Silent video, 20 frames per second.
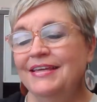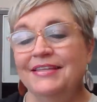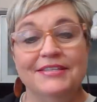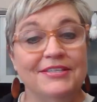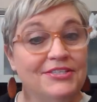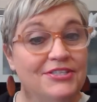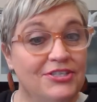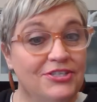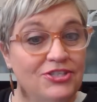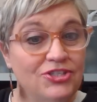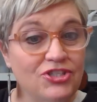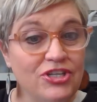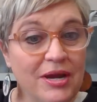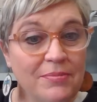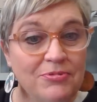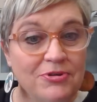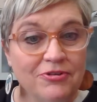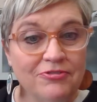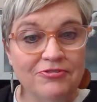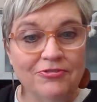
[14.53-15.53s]
This is
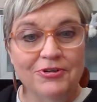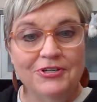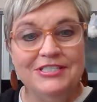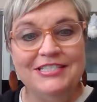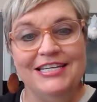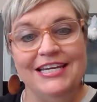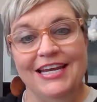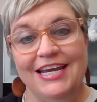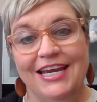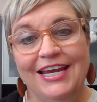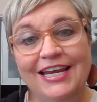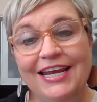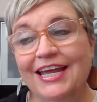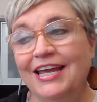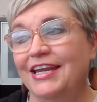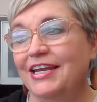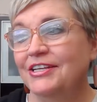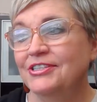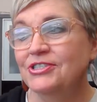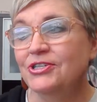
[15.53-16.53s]
chapter 14,
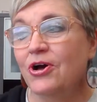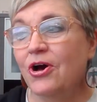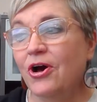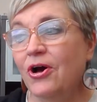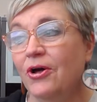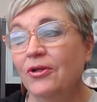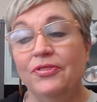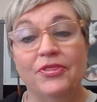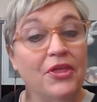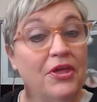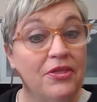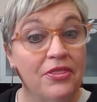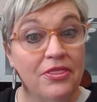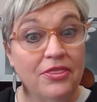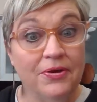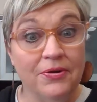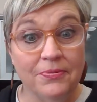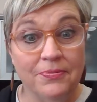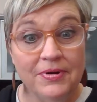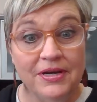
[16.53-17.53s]
and it's called
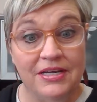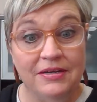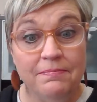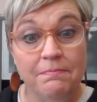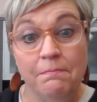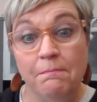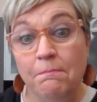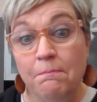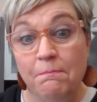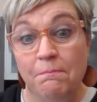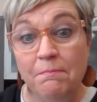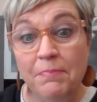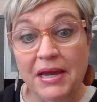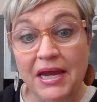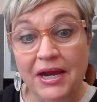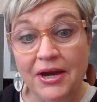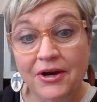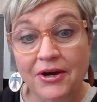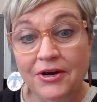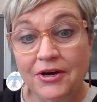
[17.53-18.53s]
The Ring
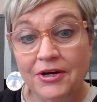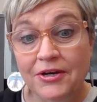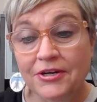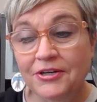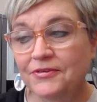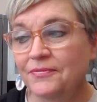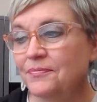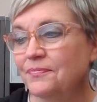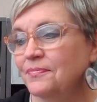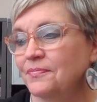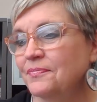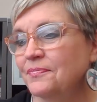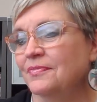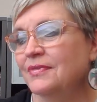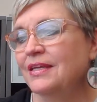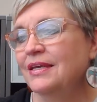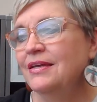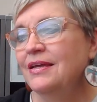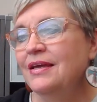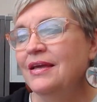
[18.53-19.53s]
Bearer.
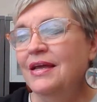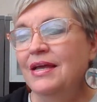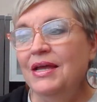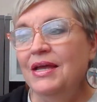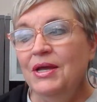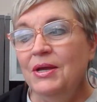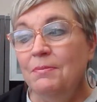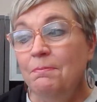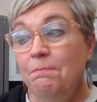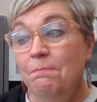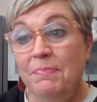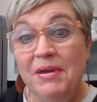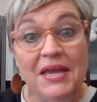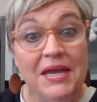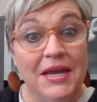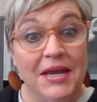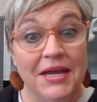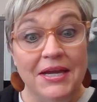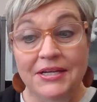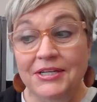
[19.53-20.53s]

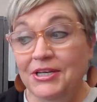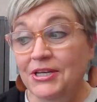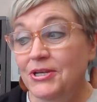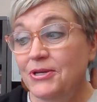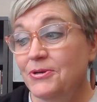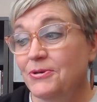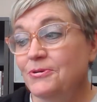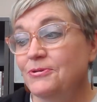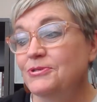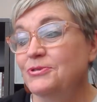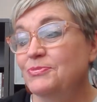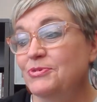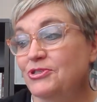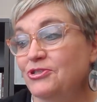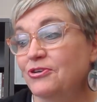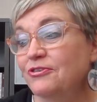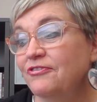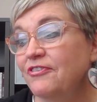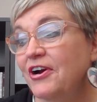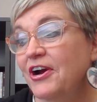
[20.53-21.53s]
Big news,
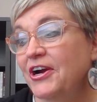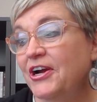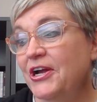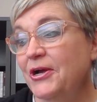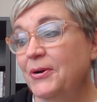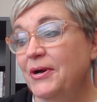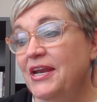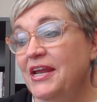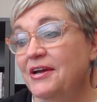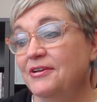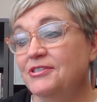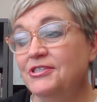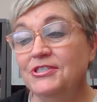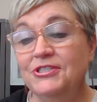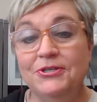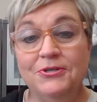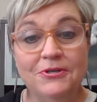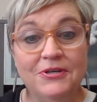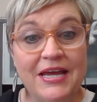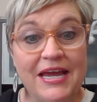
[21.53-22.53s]
Mr. Fargo announced
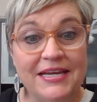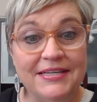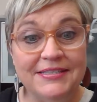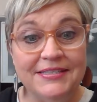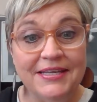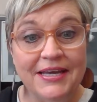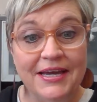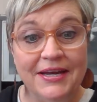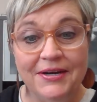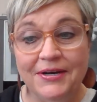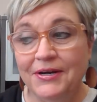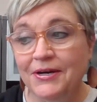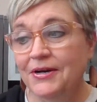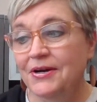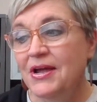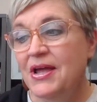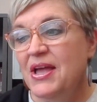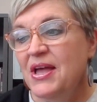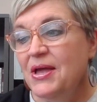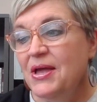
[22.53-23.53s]
2 days later.
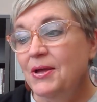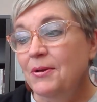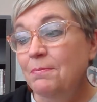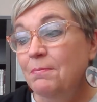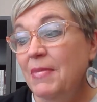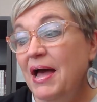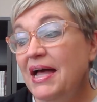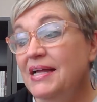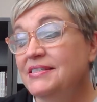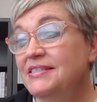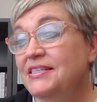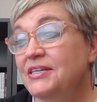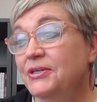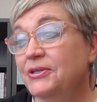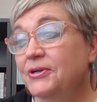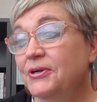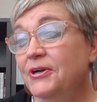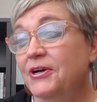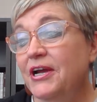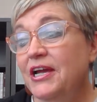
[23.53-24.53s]
My
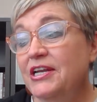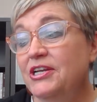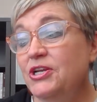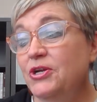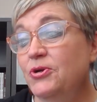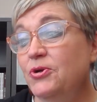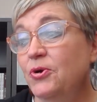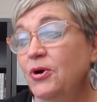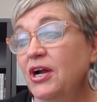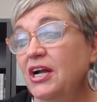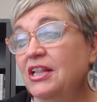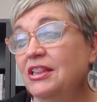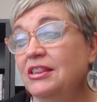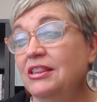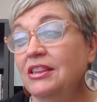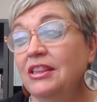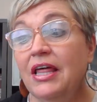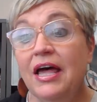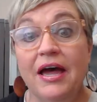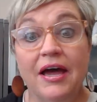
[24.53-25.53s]
dealer in New York
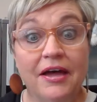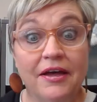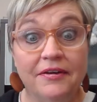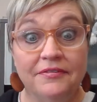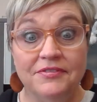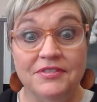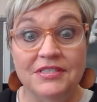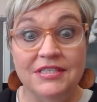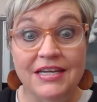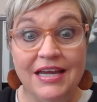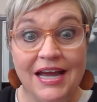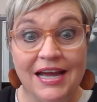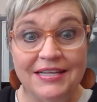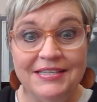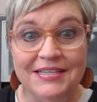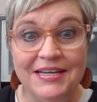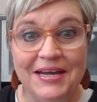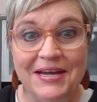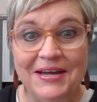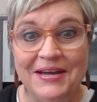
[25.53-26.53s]
loves the
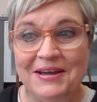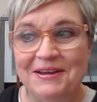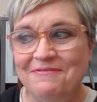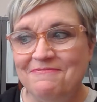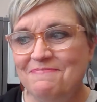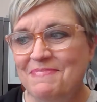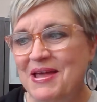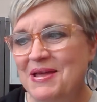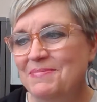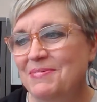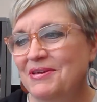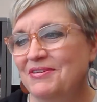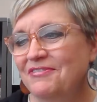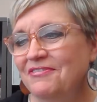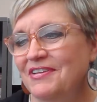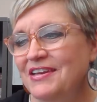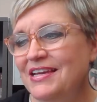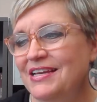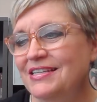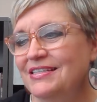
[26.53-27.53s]
idea of baby
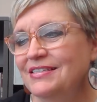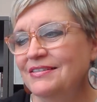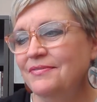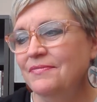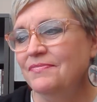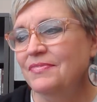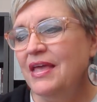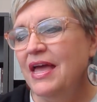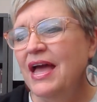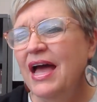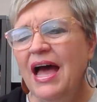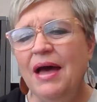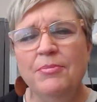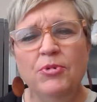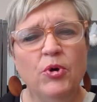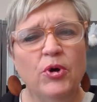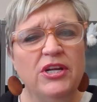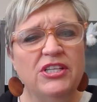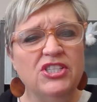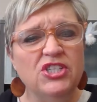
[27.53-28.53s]
feet. I'm
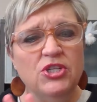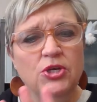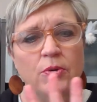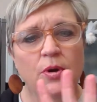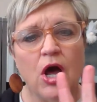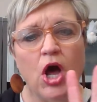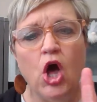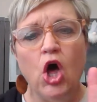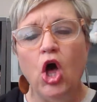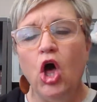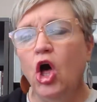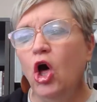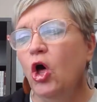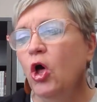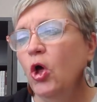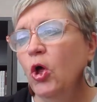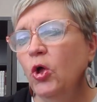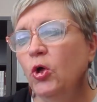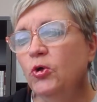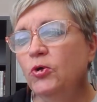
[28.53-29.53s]
going to do a
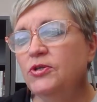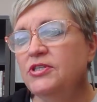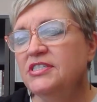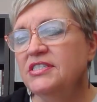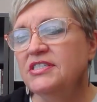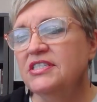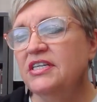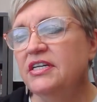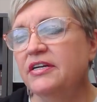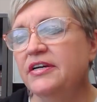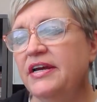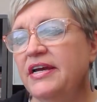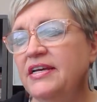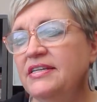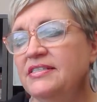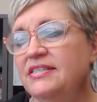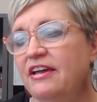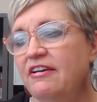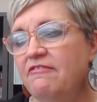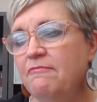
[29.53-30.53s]
whole
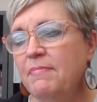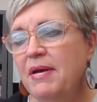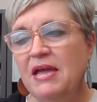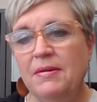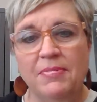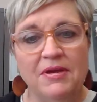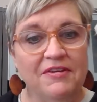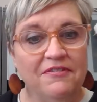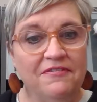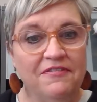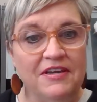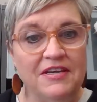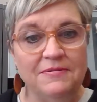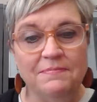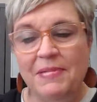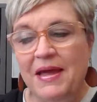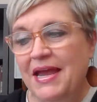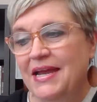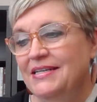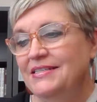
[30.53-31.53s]
series of baby feet
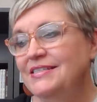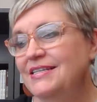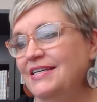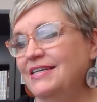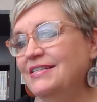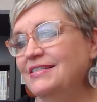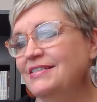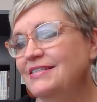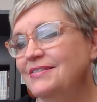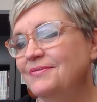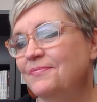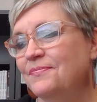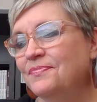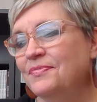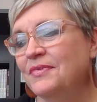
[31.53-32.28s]
paintings.